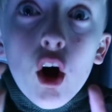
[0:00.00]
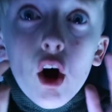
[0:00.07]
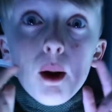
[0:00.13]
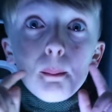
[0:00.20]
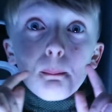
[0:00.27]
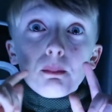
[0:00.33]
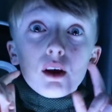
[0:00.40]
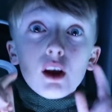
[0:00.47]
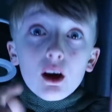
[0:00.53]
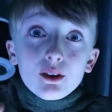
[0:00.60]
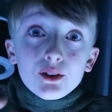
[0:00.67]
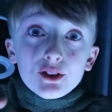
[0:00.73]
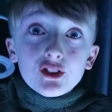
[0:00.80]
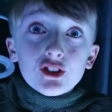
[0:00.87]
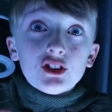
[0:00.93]

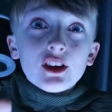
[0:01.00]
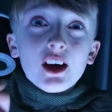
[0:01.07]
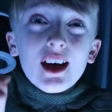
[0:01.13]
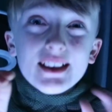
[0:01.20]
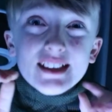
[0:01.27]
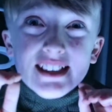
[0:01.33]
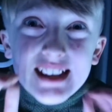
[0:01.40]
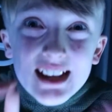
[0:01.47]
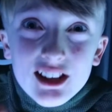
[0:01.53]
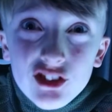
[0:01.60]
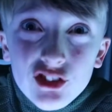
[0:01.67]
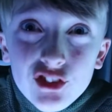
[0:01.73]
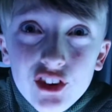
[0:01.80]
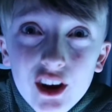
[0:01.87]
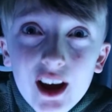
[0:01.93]
uploaded a
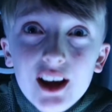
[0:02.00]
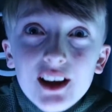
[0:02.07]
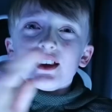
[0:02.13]
diss track.